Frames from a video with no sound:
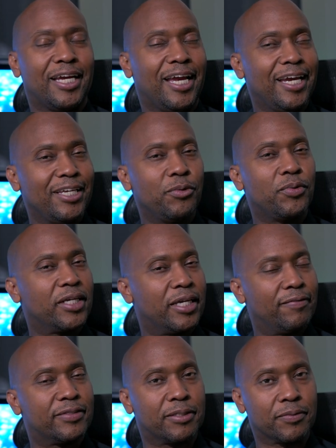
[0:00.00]
and you want to
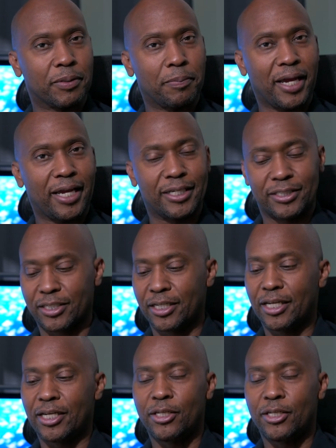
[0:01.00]
give it some commands,